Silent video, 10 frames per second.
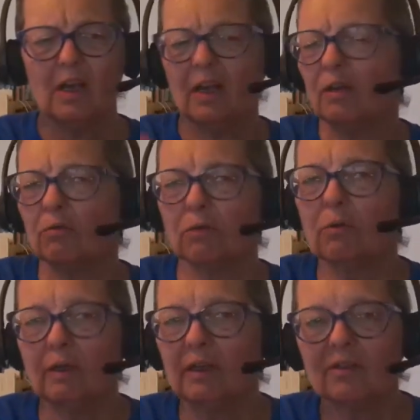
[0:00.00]
and
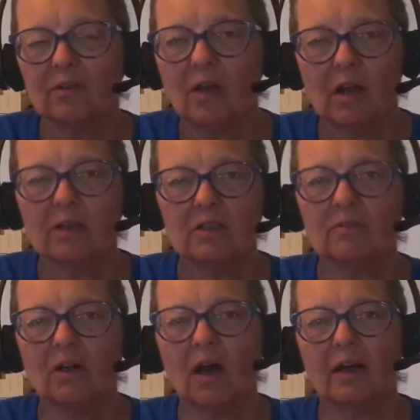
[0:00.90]
growing in your knowledge
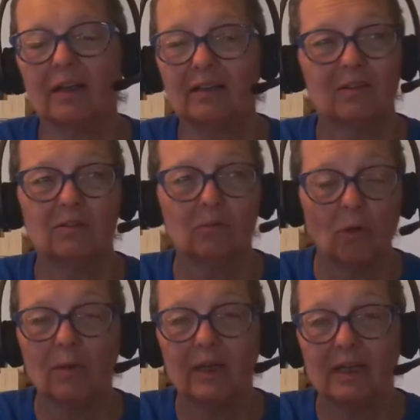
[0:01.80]
of god and
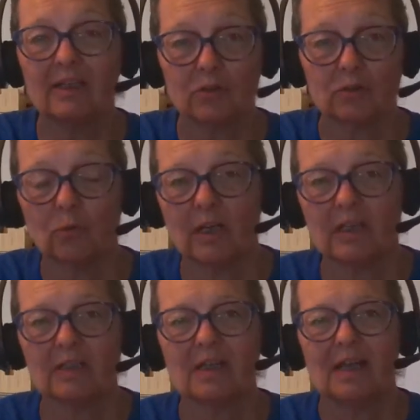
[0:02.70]
growing in his
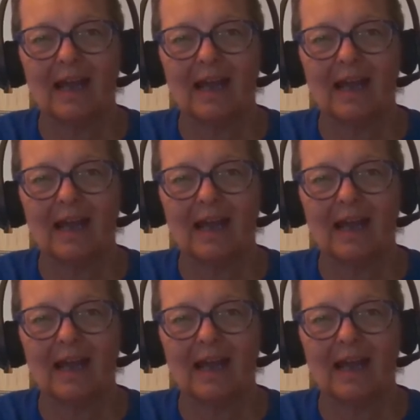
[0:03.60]
grace